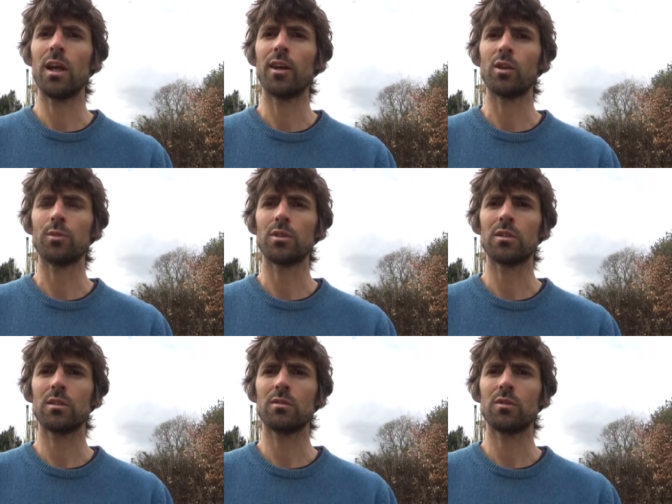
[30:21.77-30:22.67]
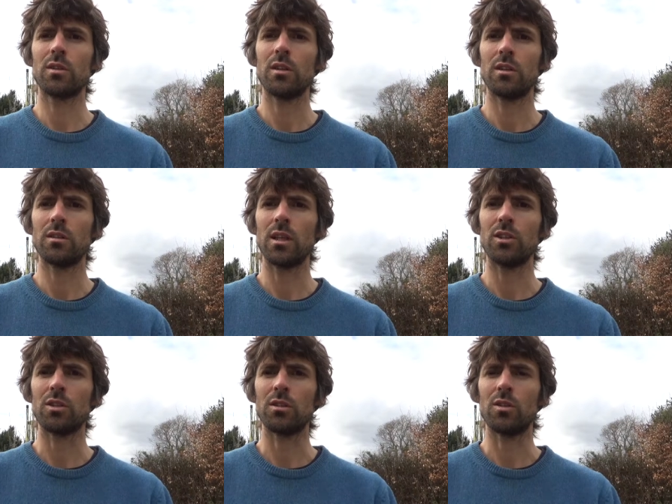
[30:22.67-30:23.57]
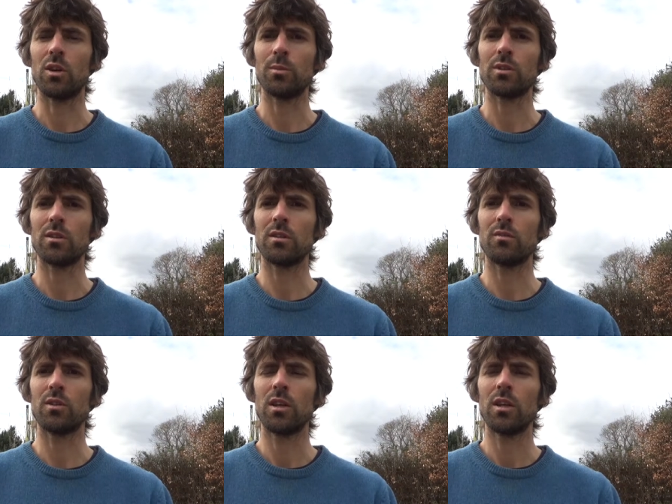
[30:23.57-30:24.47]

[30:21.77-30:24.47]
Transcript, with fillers: and observe nature, observe